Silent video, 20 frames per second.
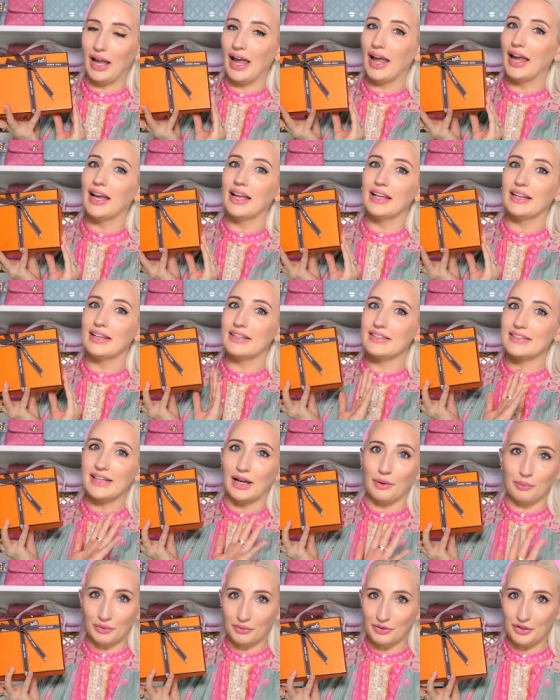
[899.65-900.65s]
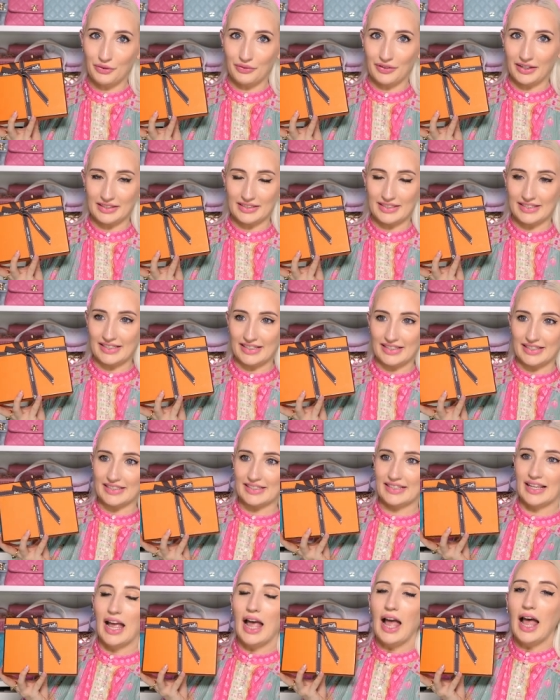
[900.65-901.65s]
and tell me what you think this is.